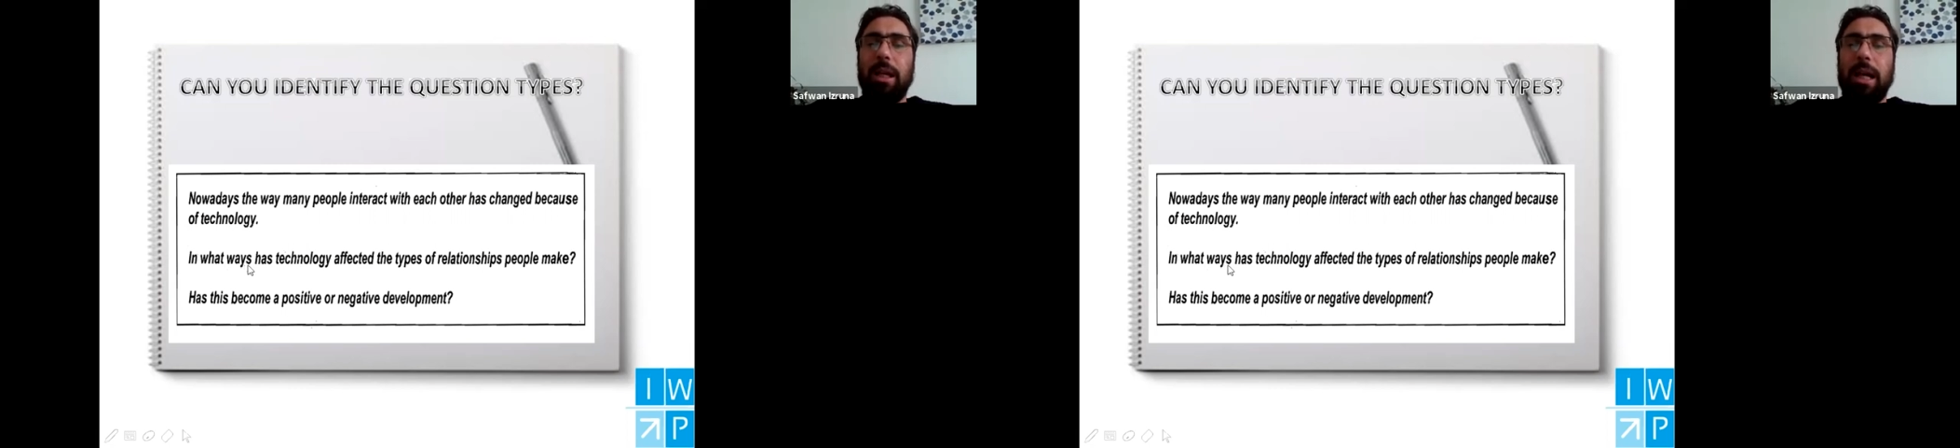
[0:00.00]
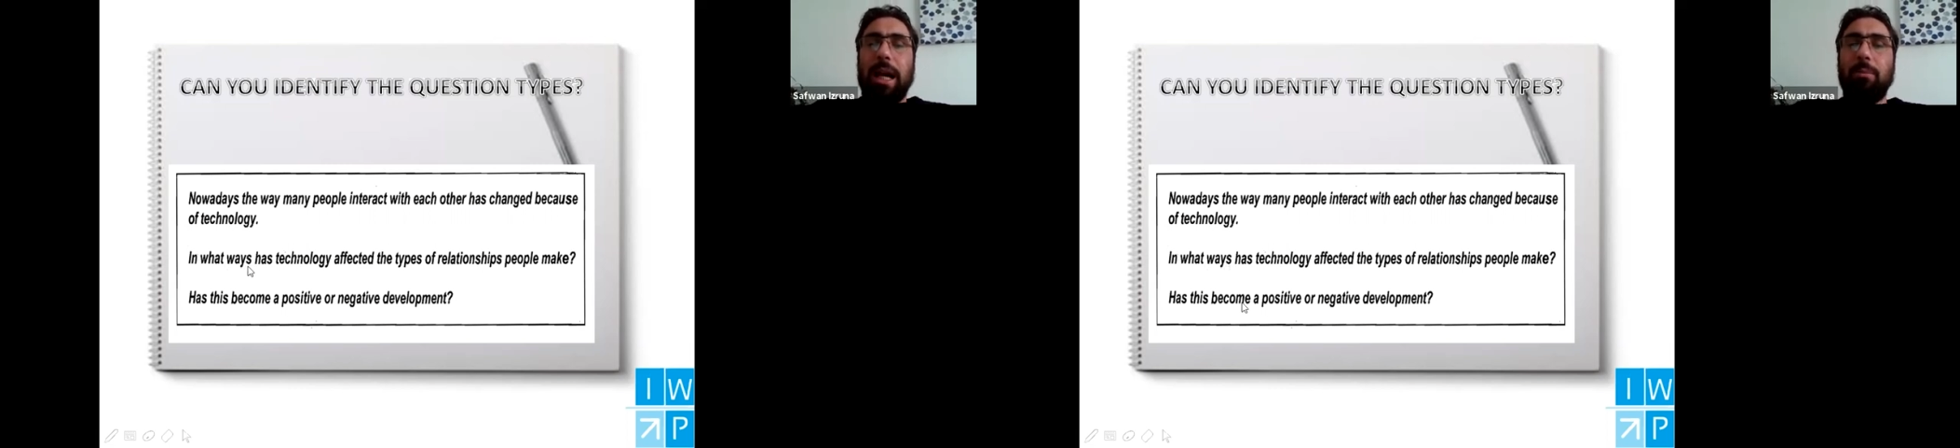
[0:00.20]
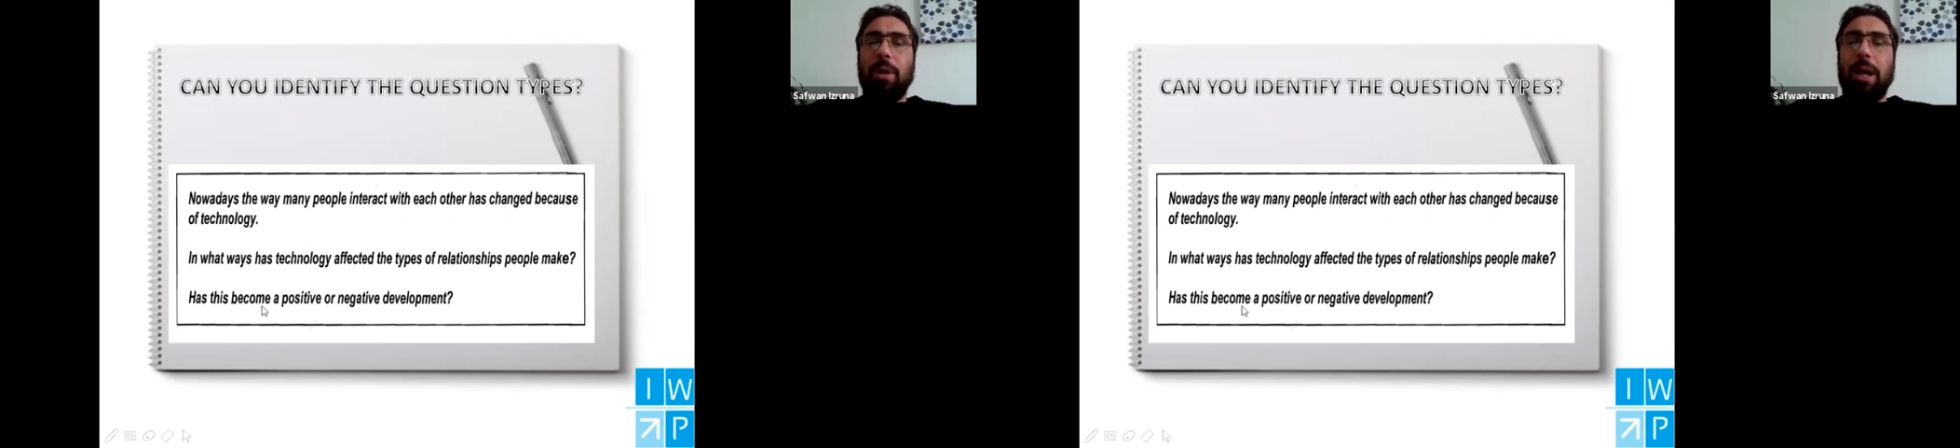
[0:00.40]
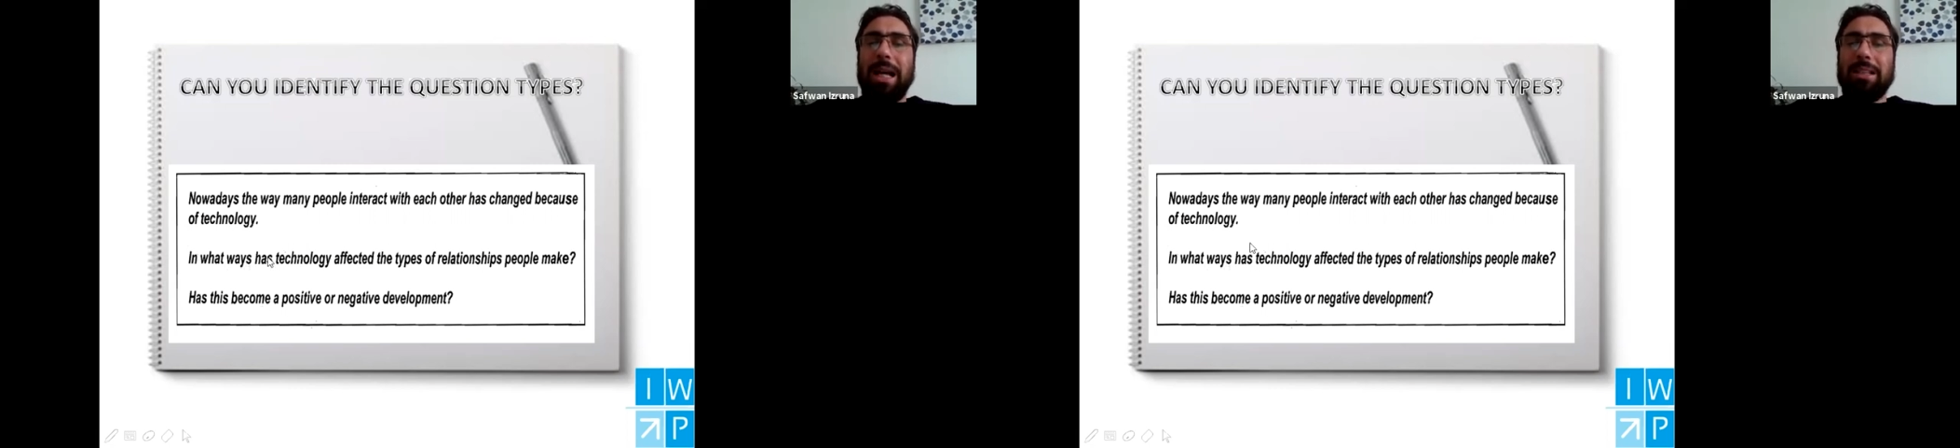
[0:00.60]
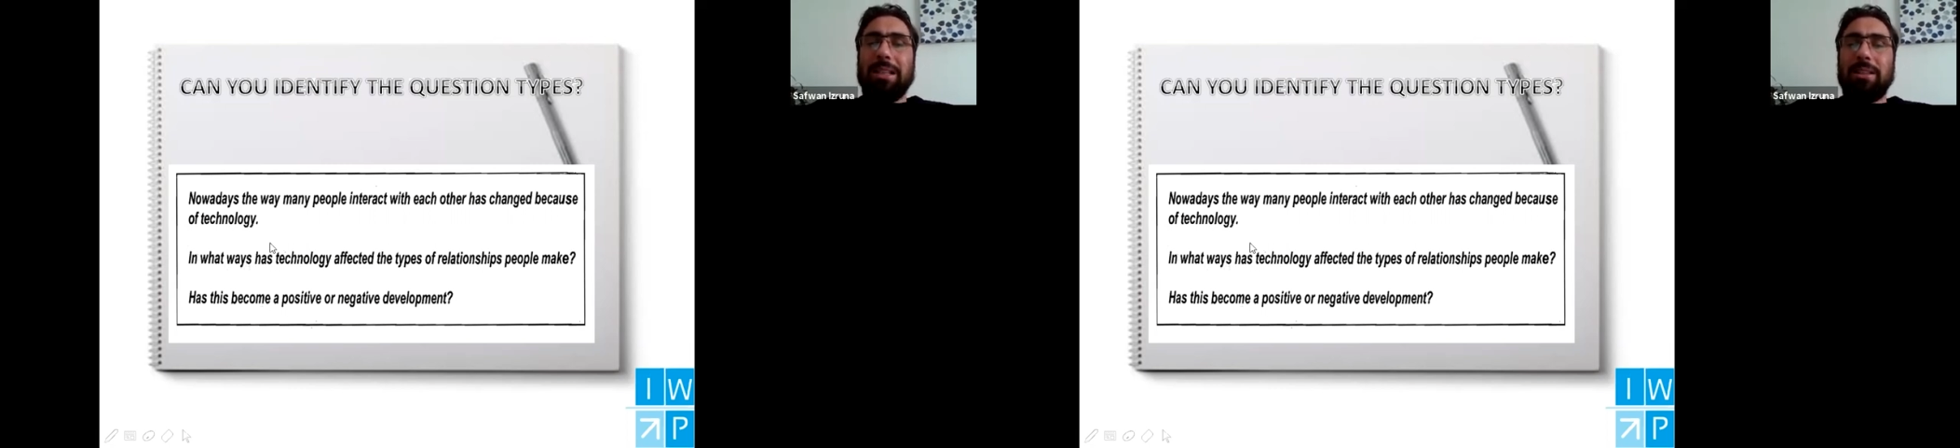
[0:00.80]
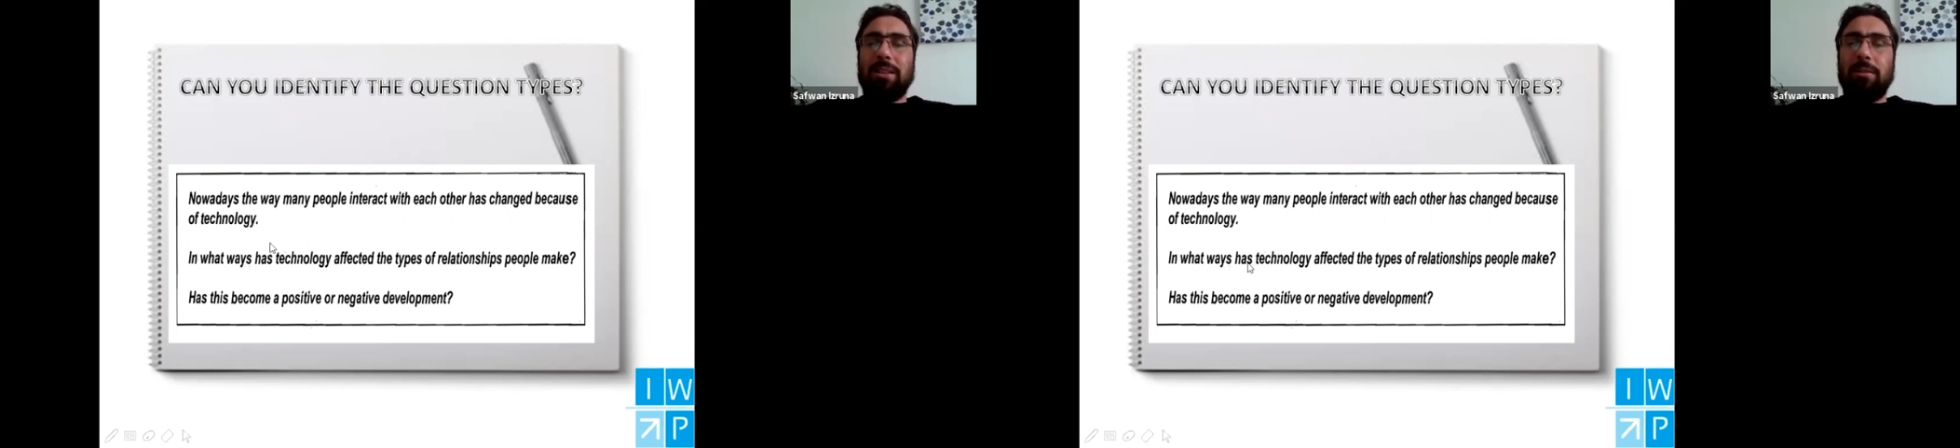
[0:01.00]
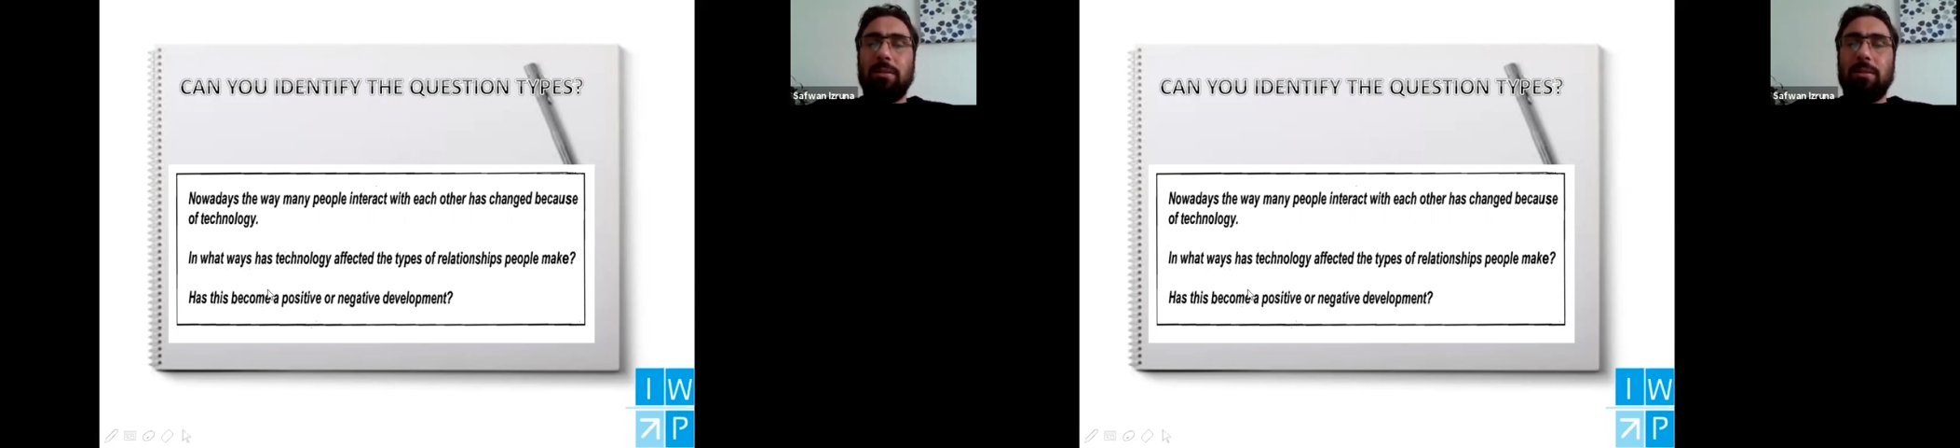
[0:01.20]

and we're asked